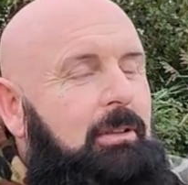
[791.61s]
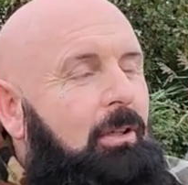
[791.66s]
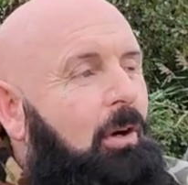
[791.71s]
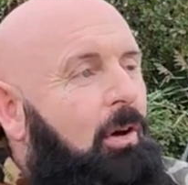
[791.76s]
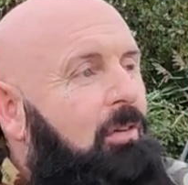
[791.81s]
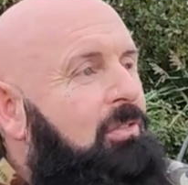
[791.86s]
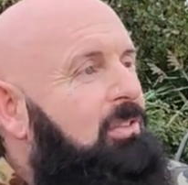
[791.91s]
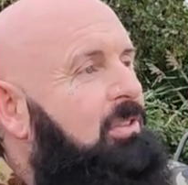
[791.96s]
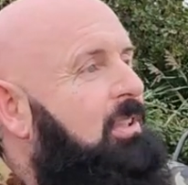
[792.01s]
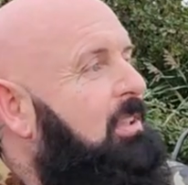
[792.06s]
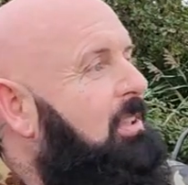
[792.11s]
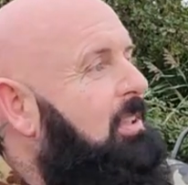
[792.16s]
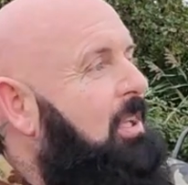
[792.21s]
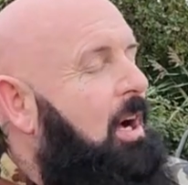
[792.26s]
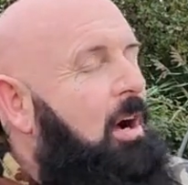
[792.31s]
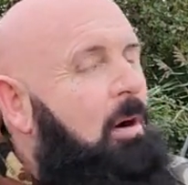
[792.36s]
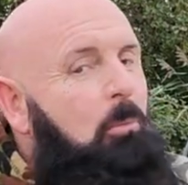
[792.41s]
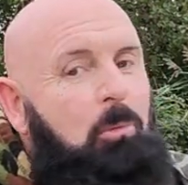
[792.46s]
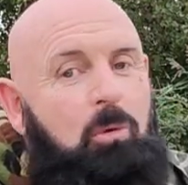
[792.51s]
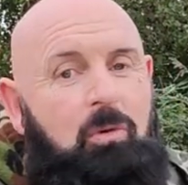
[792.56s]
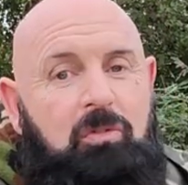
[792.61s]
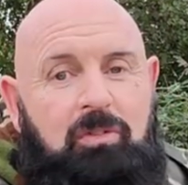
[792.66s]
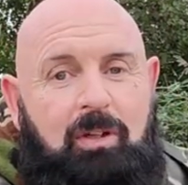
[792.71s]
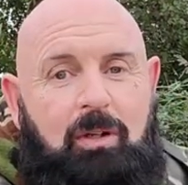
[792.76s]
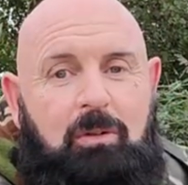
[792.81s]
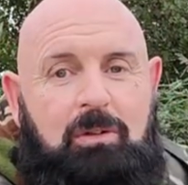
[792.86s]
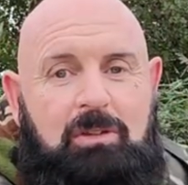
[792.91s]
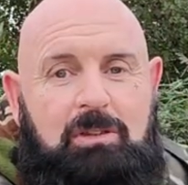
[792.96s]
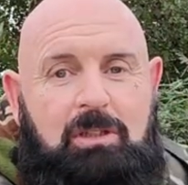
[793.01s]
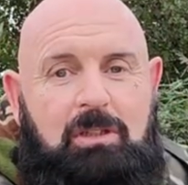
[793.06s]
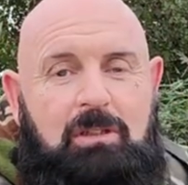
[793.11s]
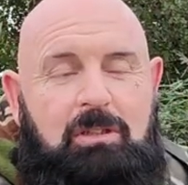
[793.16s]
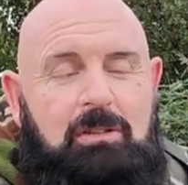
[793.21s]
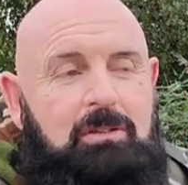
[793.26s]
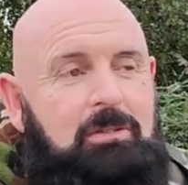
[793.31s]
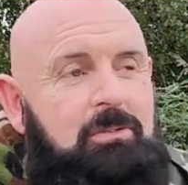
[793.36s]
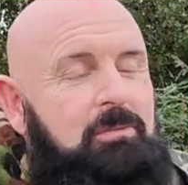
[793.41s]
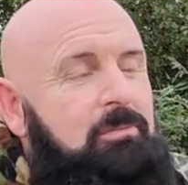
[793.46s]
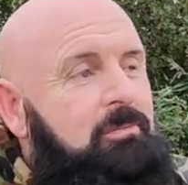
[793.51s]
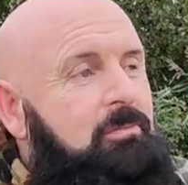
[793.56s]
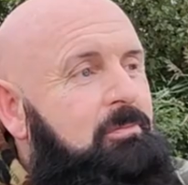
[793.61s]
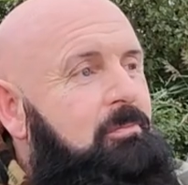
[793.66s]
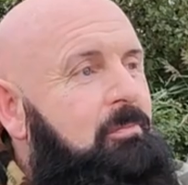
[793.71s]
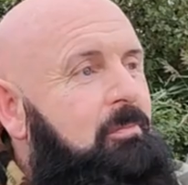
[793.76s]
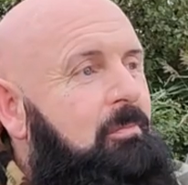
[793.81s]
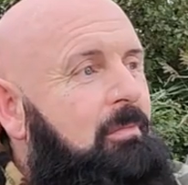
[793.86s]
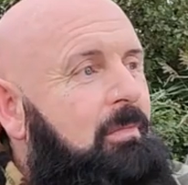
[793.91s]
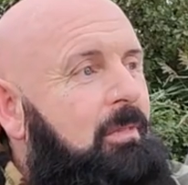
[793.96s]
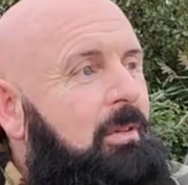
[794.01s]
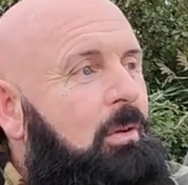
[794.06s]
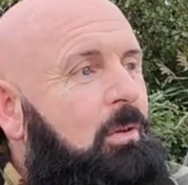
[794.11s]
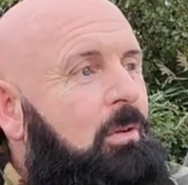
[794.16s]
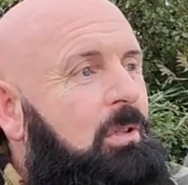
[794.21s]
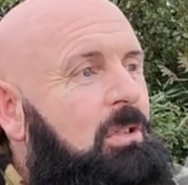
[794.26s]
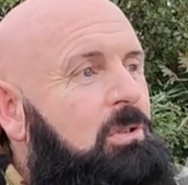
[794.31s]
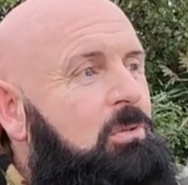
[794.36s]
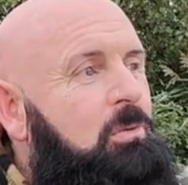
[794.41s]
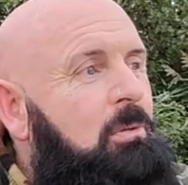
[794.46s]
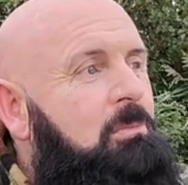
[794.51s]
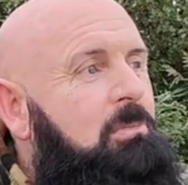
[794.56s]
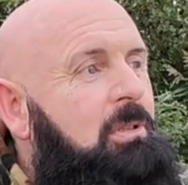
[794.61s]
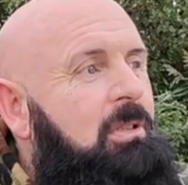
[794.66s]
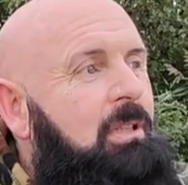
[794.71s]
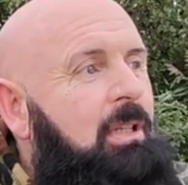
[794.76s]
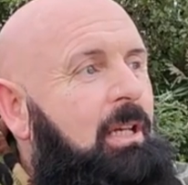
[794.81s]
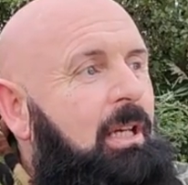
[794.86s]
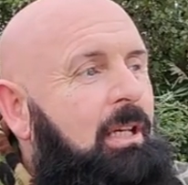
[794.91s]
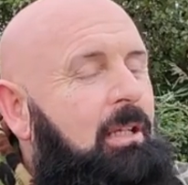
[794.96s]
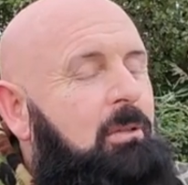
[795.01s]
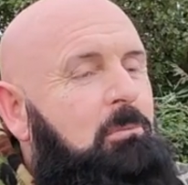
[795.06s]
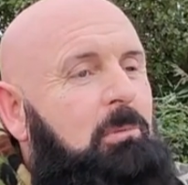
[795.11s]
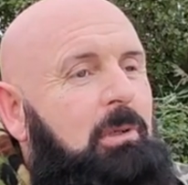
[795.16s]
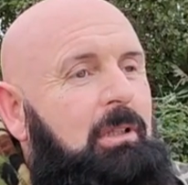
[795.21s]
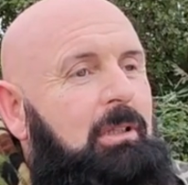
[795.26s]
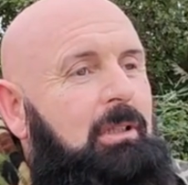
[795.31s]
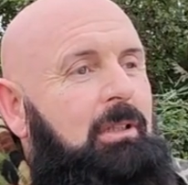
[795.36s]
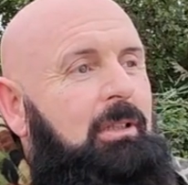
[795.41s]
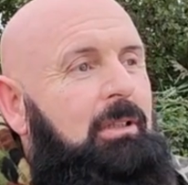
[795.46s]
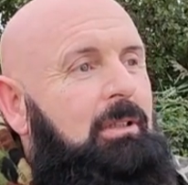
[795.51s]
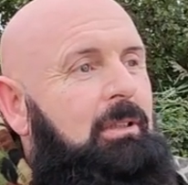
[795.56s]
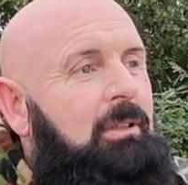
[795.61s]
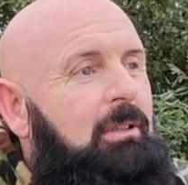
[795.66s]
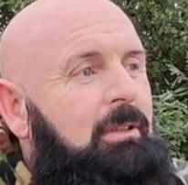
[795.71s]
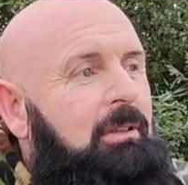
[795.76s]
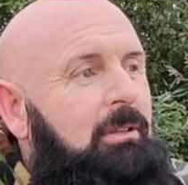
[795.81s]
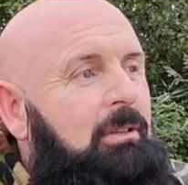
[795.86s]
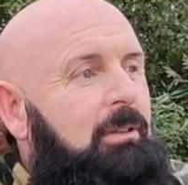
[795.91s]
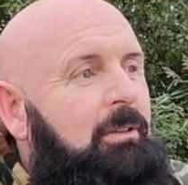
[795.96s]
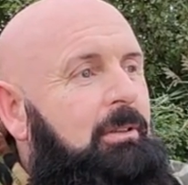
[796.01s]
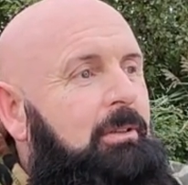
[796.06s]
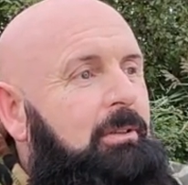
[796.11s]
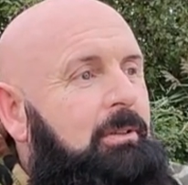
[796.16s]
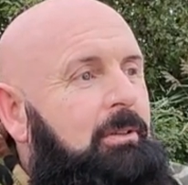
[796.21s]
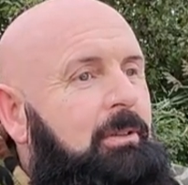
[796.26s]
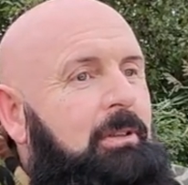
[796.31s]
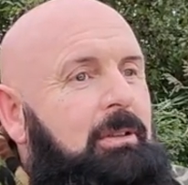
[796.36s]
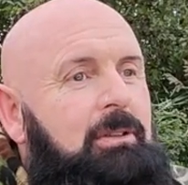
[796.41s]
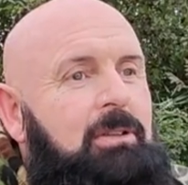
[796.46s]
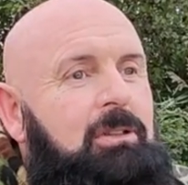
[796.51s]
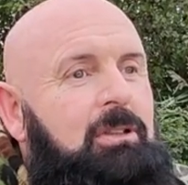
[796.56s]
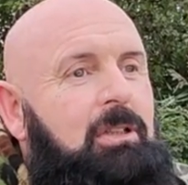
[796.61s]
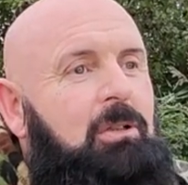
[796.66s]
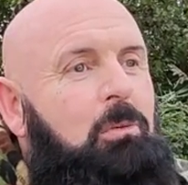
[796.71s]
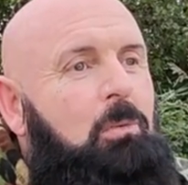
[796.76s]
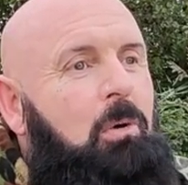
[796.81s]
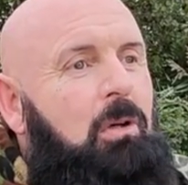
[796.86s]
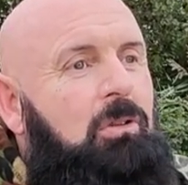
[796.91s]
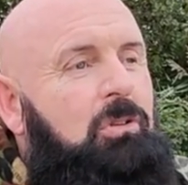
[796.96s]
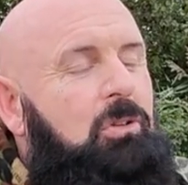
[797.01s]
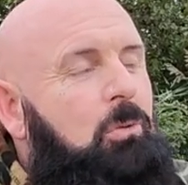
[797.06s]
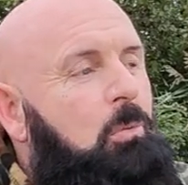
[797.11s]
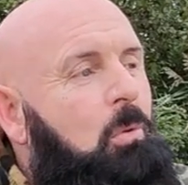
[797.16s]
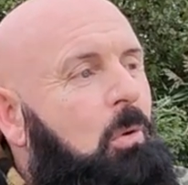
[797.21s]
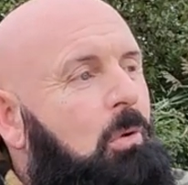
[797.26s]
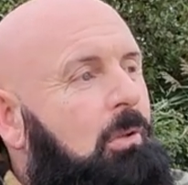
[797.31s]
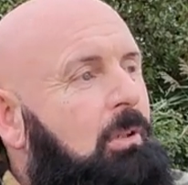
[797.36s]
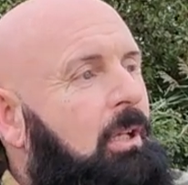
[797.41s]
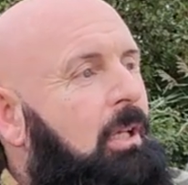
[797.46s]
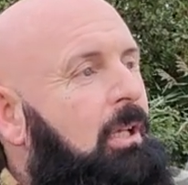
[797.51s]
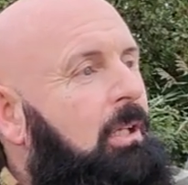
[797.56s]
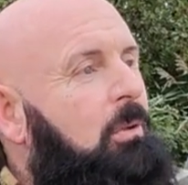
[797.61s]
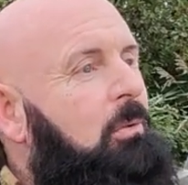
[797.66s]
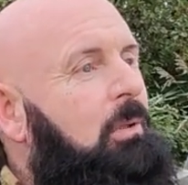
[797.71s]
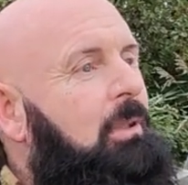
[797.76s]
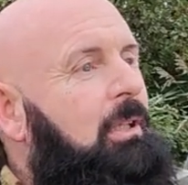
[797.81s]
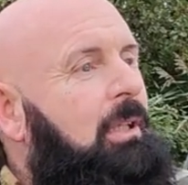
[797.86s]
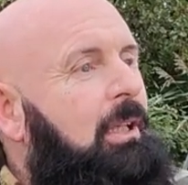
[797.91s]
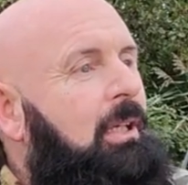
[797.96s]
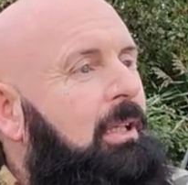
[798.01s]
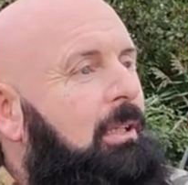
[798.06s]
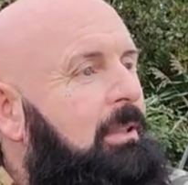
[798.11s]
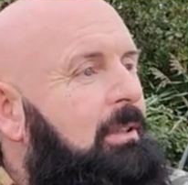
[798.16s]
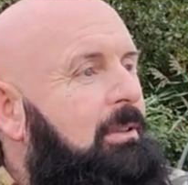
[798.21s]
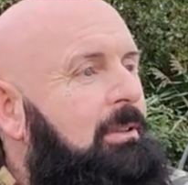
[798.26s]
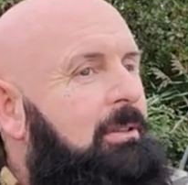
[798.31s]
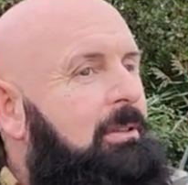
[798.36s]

Obviously you can't move now because all the swims are taken, but I'm just gonna watch the water now and